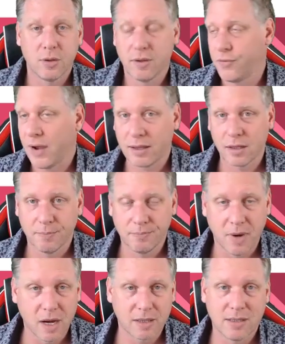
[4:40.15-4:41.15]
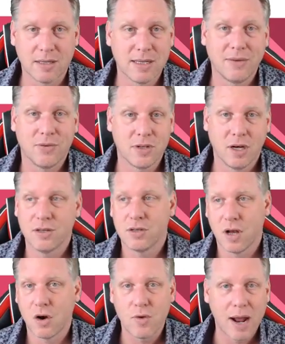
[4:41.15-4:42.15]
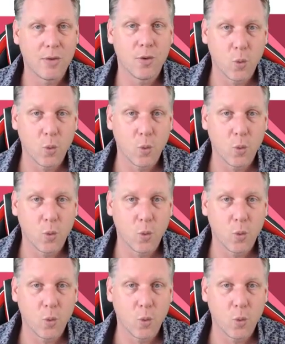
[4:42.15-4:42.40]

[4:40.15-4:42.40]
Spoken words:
The fact that marketers and advertisers around